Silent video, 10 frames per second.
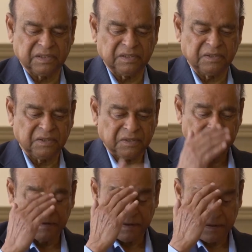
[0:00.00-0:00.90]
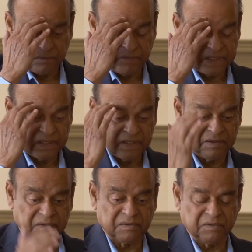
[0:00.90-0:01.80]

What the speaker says: the meeting